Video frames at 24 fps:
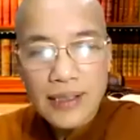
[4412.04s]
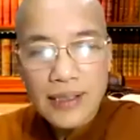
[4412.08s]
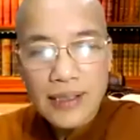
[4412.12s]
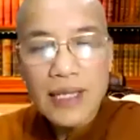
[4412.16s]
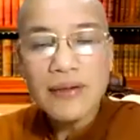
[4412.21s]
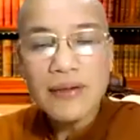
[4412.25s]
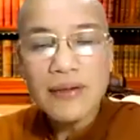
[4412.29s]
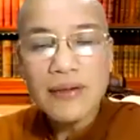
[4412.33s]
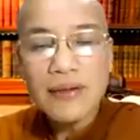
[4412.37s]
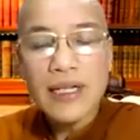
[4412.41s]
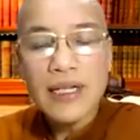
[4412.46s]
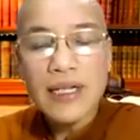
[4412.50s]

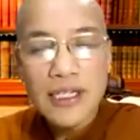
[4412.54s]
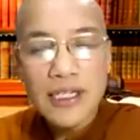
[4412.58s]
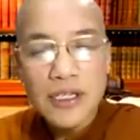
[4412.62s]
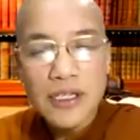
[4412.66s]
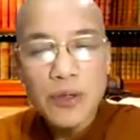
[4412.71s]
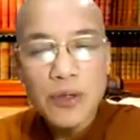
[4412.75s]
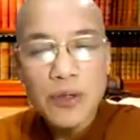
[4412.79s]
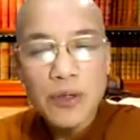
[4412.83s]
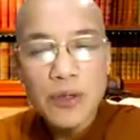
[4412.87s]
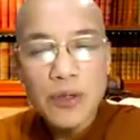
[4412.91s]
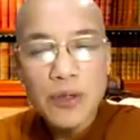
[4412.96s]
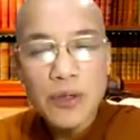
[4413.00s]
That is
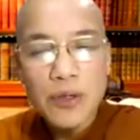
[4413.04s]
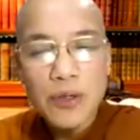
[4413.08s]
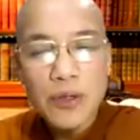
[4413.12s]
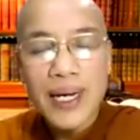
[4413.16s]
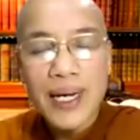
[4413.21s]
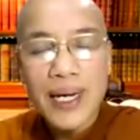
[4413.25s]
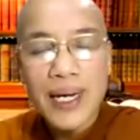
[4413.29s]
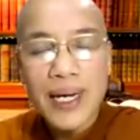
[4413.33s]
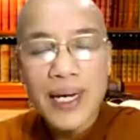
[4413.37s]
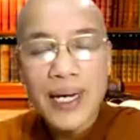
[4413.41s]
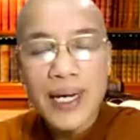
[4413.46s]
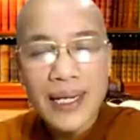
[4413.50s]
why um,
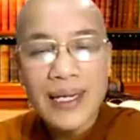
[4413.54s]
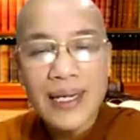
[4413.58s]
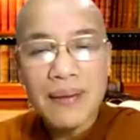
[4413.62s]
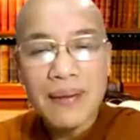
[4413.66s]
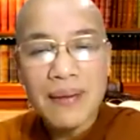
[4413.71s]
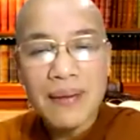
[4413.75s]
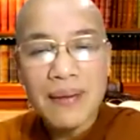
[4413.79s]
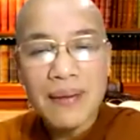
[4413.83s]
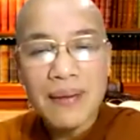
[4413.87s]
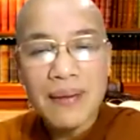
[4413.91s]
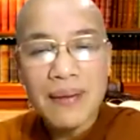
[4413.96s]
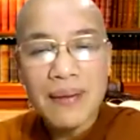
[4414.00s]
I think
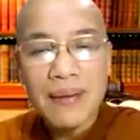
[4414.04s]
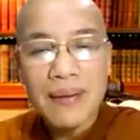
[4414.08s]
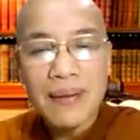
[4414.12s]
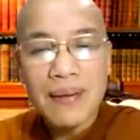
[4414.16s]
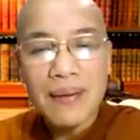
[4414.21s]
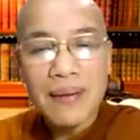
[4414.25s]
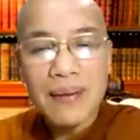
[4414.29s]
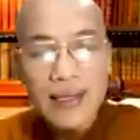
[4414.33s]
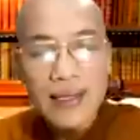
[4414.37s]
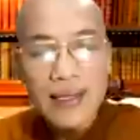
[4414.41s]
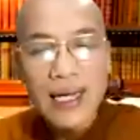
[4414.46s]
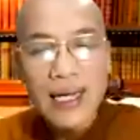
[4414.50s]
that
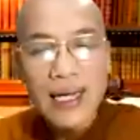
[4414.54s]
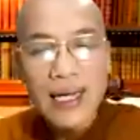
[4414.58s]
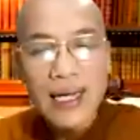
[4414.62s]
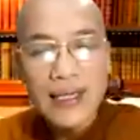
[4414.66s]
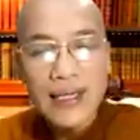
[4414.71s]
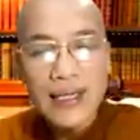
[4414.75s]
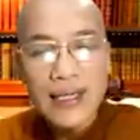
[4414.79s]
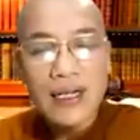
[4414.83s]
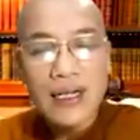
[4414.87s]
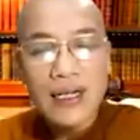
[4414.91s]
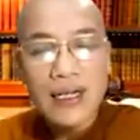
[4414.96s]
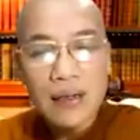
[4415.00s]
today
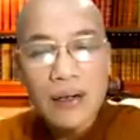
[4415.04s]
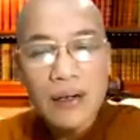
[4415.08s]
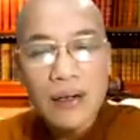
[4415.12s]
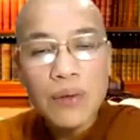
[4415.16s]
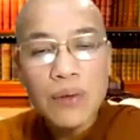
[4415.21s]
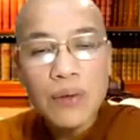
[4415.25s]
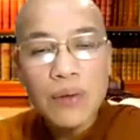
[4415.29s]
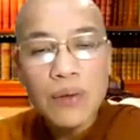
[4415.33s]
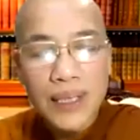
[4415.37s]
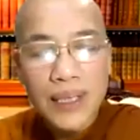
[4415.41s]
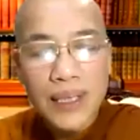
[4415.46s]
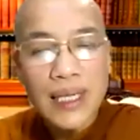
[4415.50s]
there is a
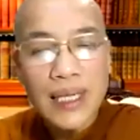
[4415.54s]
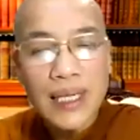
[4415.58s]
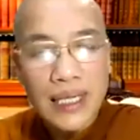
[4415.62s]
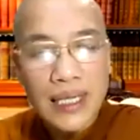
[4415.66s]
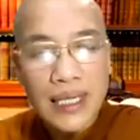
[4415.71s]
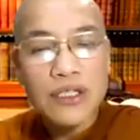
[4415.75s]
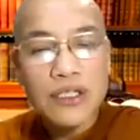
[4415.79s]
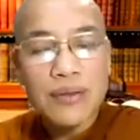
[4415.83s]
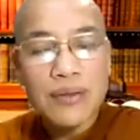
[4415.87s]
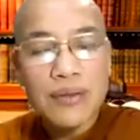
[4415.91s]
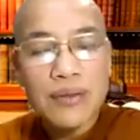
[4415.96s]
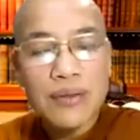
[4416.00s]
growing
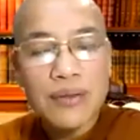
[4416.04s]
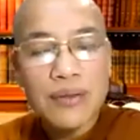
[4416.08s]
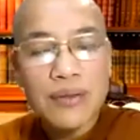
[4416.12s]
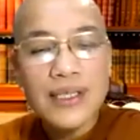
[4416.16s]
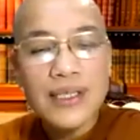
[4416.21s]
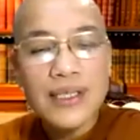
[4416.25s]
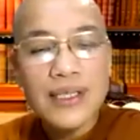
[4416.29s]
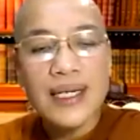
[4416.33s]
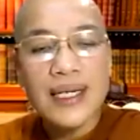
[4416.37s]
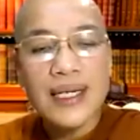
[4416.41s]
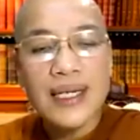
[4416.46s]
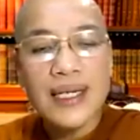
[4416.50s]
interest
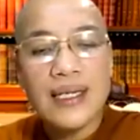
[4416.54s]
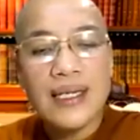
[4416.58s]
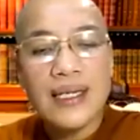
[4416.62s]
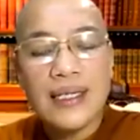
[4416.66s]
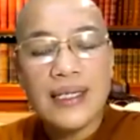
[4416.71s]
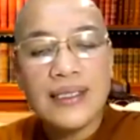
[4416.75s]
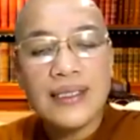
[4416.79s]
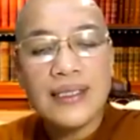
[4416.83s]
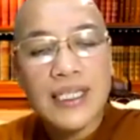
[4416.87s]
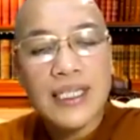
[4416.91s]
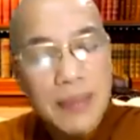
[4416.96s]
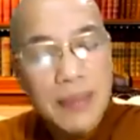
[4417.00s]
in uh,
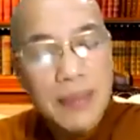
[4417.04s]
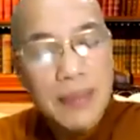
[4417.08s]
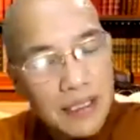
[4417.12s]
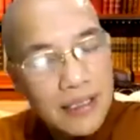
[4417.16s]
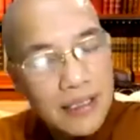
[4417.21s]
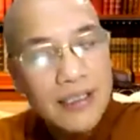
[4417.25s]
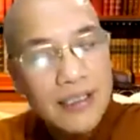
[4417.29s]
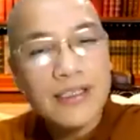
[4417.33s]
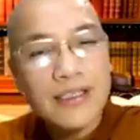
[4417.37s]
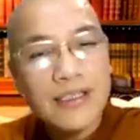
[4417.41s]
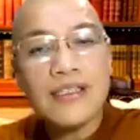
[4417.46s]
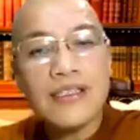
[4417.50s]
Tibetan
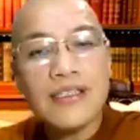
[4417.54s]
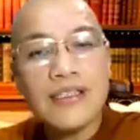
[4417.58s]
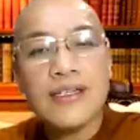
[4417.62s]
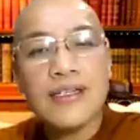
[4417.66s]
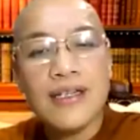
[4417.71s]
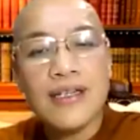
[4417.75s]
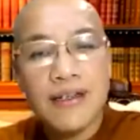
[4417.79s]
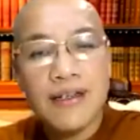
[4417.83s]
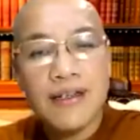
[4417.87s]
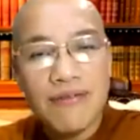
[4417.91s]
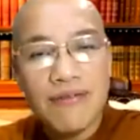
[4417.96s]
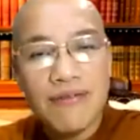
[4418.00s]
tradition
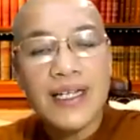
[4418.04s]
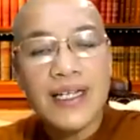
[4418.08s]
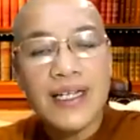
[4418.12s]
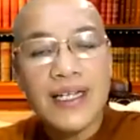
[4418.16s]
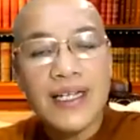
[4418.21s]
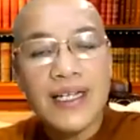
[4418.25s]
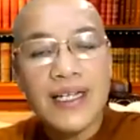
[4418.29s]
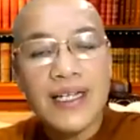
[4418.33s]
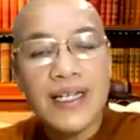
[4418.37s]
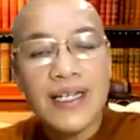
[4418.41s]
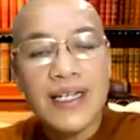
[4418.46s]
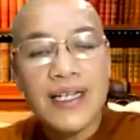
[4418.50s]
in
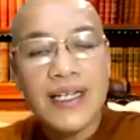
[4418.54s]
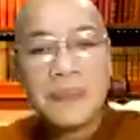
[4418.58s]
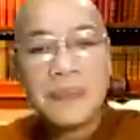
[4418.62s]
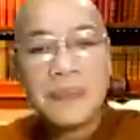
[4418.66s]
Vietnam.